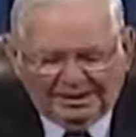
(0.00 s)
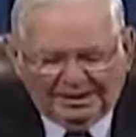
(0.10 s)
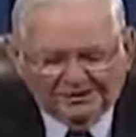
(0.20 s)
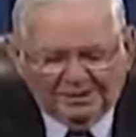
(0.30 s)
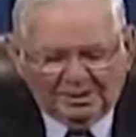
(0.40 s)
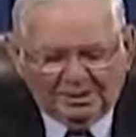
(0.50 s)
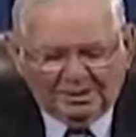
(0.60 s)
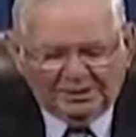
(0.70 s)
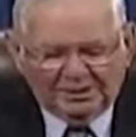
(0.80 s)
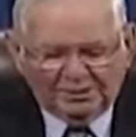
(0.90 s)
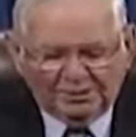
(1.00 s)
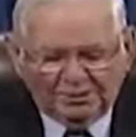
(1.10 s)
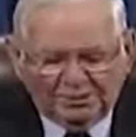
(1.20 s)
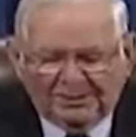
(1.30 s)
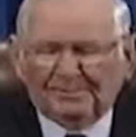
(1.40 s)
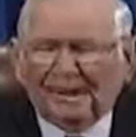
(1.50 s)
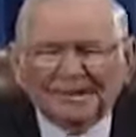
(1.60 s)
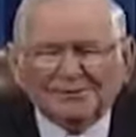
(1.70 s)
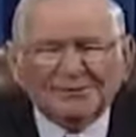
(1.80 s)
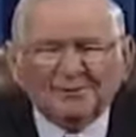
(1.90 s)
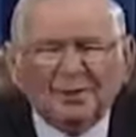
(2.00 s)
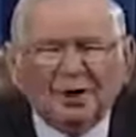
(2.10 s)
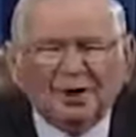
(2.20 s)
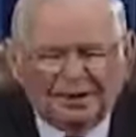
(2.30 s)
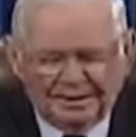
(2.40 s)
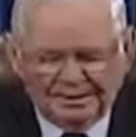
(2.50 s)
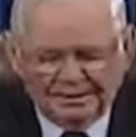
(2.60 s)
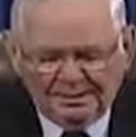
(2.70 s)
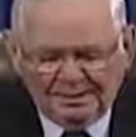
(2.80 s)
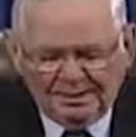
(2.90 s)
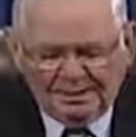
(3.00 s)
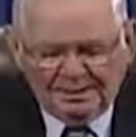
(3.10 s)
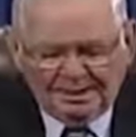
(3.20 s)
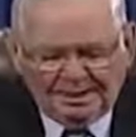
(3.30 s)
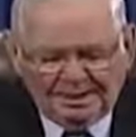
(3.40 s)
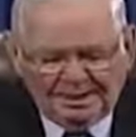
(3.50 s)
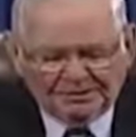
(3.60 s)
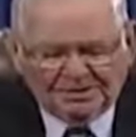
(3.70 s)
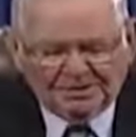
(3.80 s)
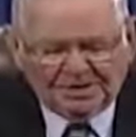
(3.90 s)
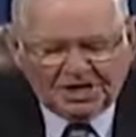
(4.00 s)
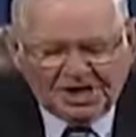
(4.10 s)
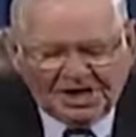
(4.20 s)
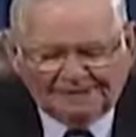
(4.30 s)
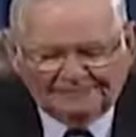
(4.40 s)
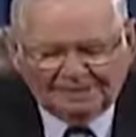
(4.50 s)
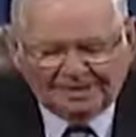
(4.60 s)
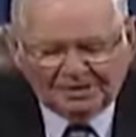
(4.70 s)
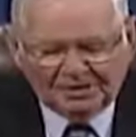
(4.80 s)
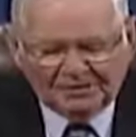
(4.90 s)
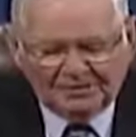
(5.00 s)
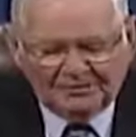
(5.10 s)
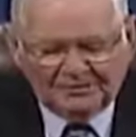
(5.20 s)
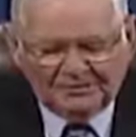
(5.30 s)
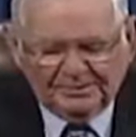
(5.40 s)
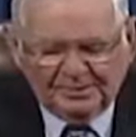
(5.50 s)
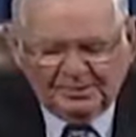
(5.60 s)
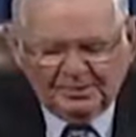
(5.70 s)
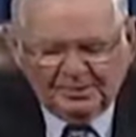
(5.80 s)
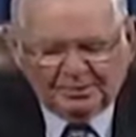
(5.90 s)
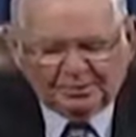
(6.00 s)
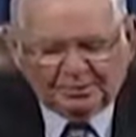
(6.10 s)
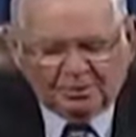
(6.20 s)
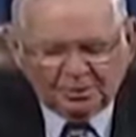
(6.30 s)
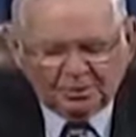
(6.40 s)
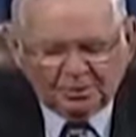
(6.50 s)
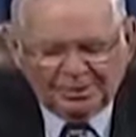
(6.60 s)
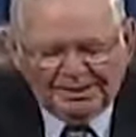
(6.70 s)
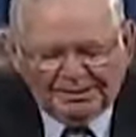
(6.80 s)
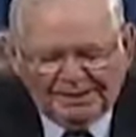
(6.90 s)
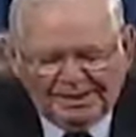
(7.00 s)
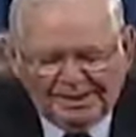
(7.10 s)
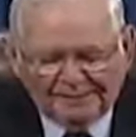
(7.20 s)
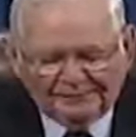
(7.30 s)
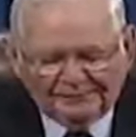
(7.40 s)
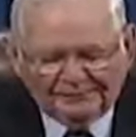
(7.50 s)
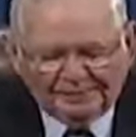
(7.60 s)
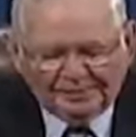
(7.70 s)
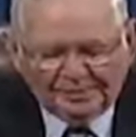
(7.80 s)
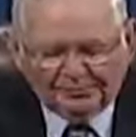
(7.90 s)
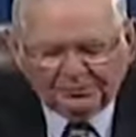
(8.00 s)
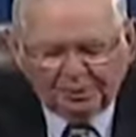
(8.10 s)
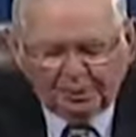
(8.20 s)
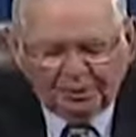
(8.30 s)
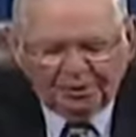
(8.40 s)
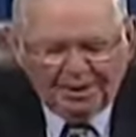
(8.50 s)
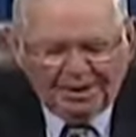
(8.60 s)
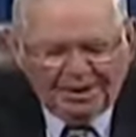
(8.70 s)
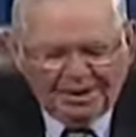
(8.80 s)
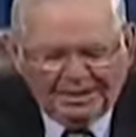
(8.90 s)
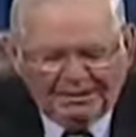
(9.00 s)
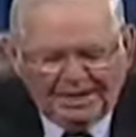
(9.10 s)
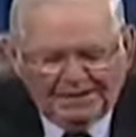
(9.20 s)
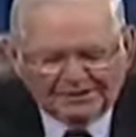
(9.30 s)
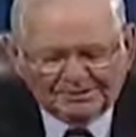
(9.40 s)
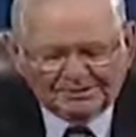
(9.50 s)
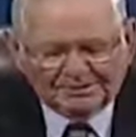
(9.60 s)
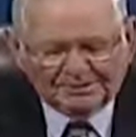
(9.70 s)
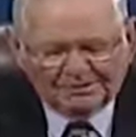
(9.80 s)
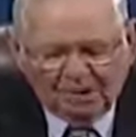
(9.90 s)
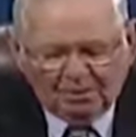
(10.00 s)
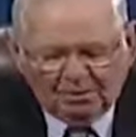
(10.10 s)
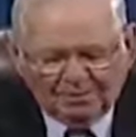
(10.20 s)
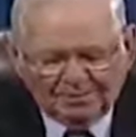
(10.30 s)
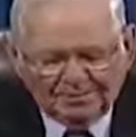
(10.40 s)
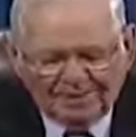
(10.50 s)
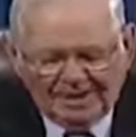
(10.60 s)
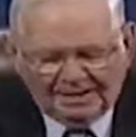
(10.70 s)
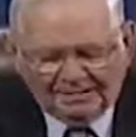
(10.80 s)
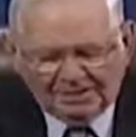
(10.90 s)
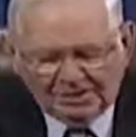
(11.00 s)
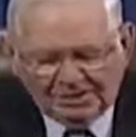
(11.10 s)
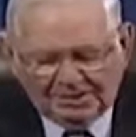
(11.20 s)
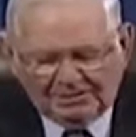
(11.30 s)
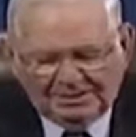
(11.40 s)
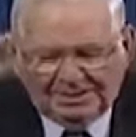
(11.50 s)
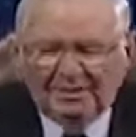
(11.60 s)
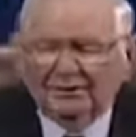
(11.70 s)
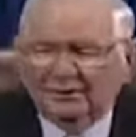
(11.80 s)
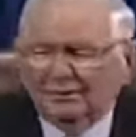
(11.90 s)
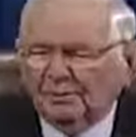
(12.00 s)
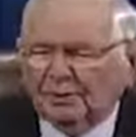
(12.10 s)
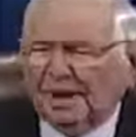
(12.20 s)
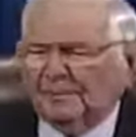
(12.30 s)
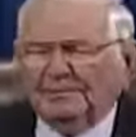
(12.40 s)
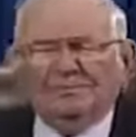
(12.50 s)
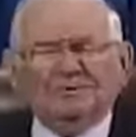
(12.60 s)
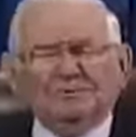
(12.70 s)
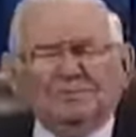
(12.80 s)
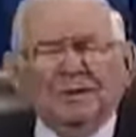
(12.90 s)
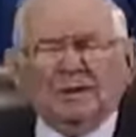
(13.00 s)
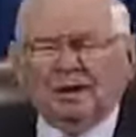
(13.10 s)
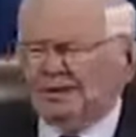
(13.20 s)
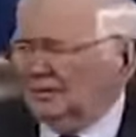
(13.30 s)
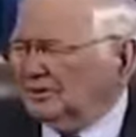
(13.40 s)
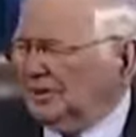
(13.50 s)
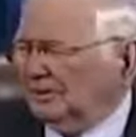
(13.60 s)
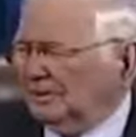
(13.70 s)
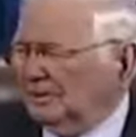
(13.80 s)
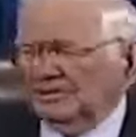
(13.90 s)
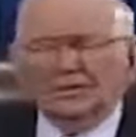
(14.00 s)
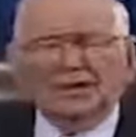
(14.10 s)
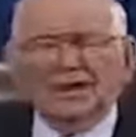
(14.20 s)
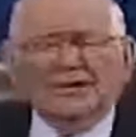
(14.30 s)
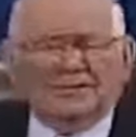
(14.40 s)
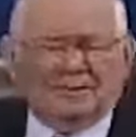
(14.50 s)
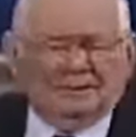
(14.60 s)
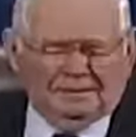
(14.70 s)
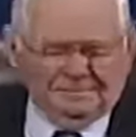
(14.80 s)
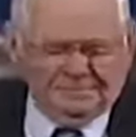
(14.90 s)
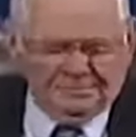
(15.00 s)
and as the early dew that passeth away, as the chaff that is driven with the whirlwind out of the floor, and that is the smoke out of the chimney. Well, oh, what happens to smoke out of the chimney? It goes into nothing.